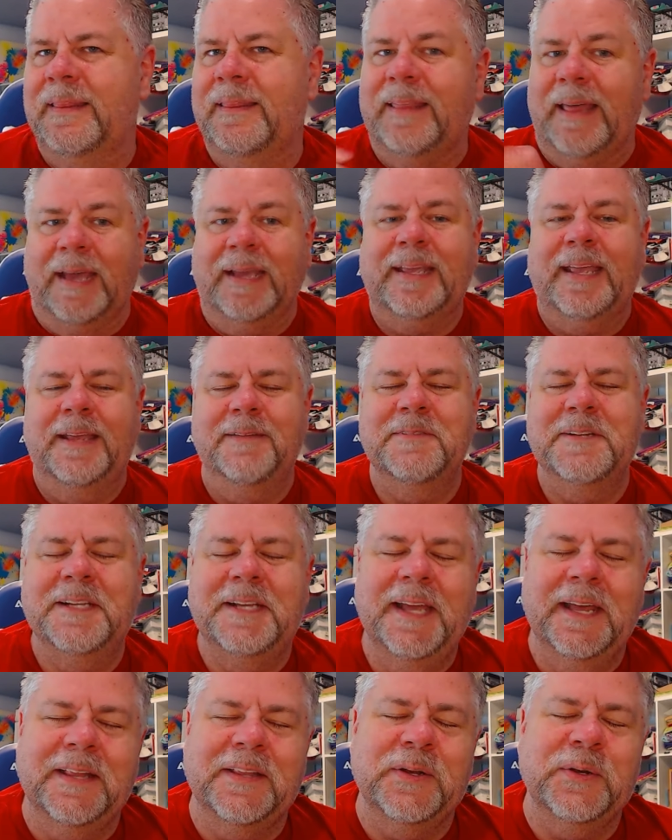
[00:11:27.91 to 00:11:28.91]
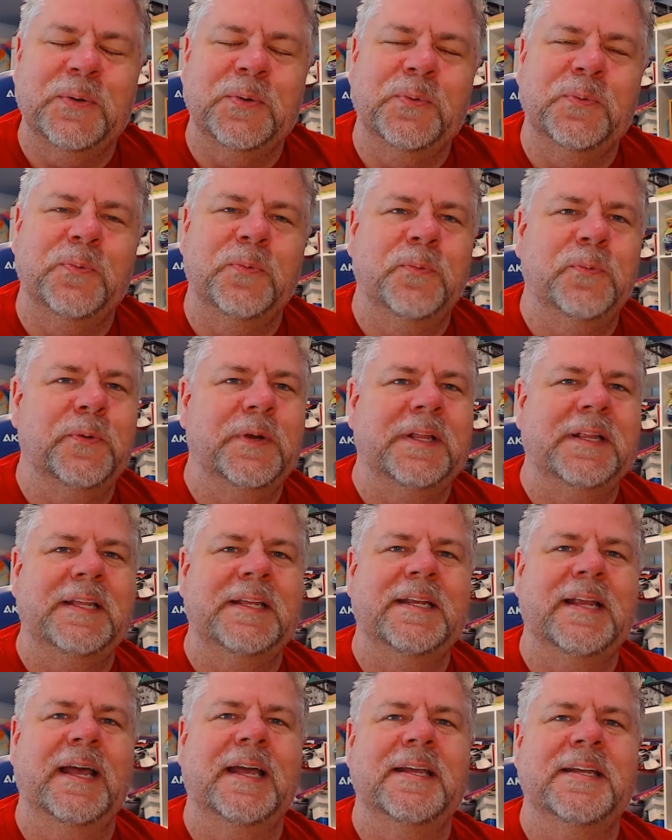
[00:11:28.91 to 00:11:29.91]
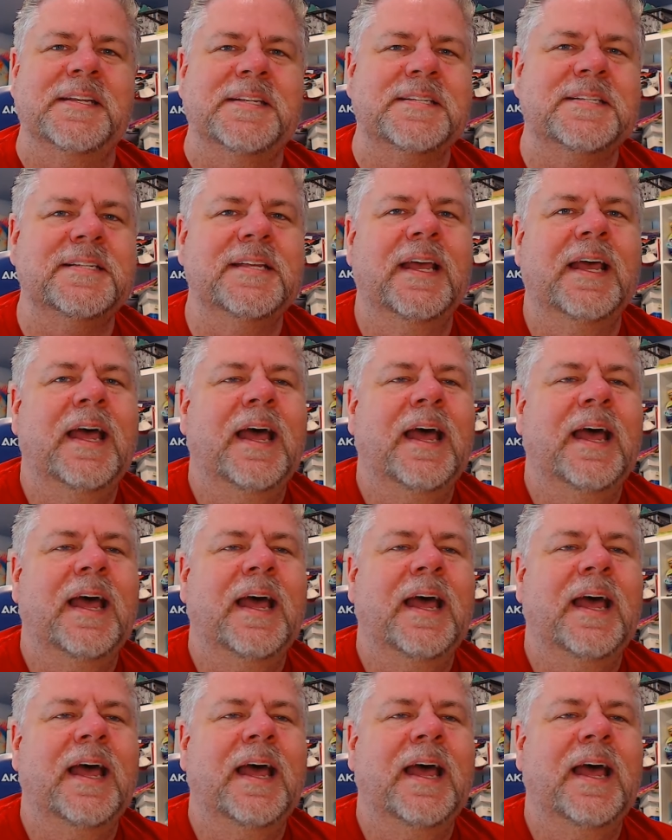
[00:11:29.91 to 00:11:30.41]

that came together really nice.